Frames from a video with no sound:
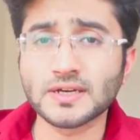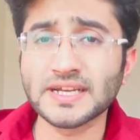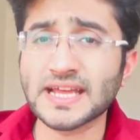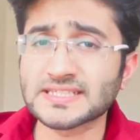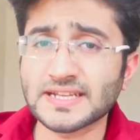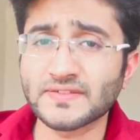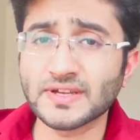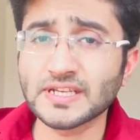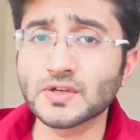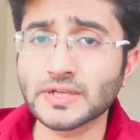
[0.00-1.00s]
It has a
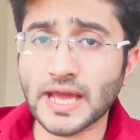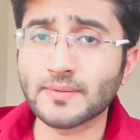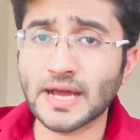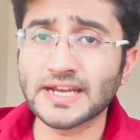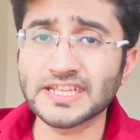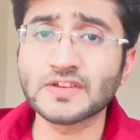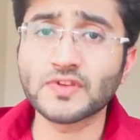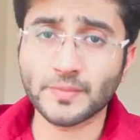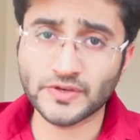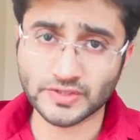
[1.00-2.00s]
very good
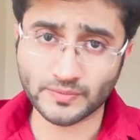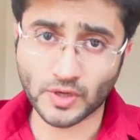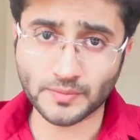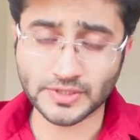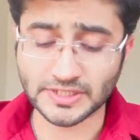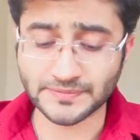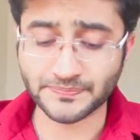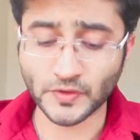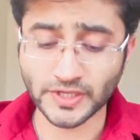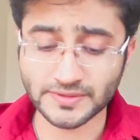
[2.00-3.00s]
anti-inflammatory
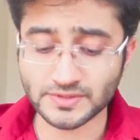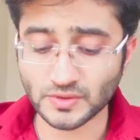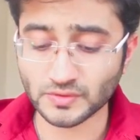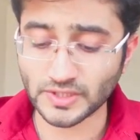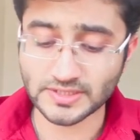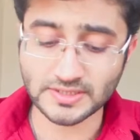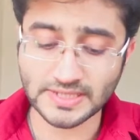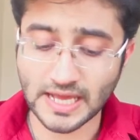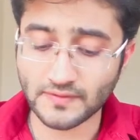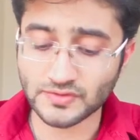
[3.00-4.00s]
property. Okay, so you
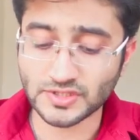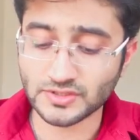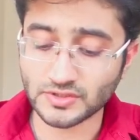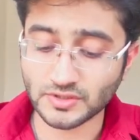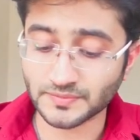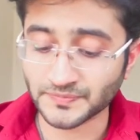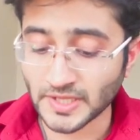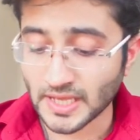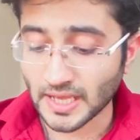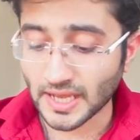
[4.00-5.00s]
can just have
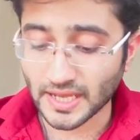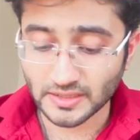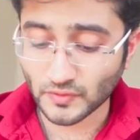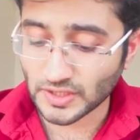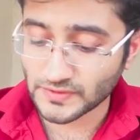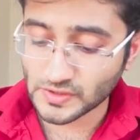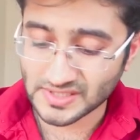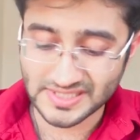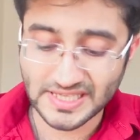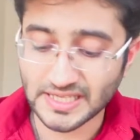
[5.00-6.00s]
ginger, and
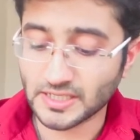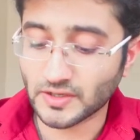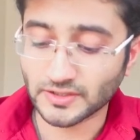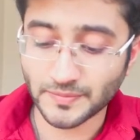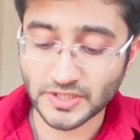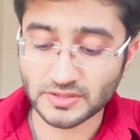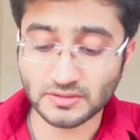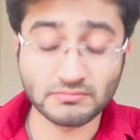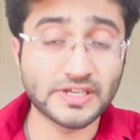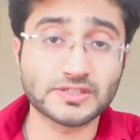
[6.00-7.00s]
whatever you are seeing here in the
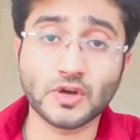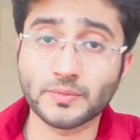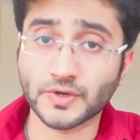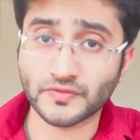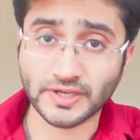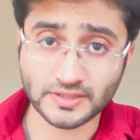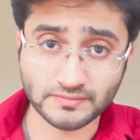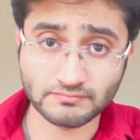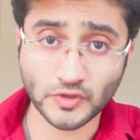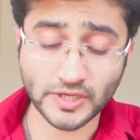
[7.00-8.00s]
picture, it's all
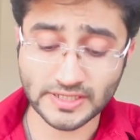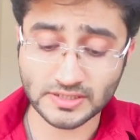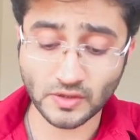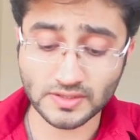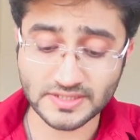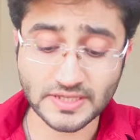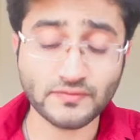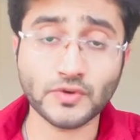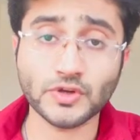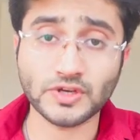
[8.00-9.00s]
perfect. Okay, it's all
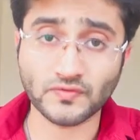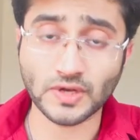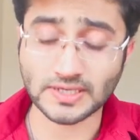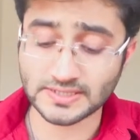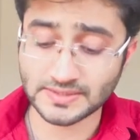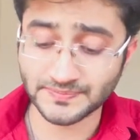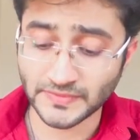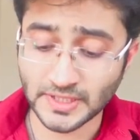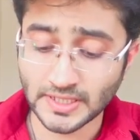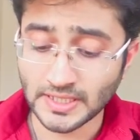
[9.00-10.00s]
safe for your
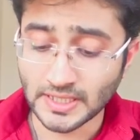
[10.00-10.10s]
reflux.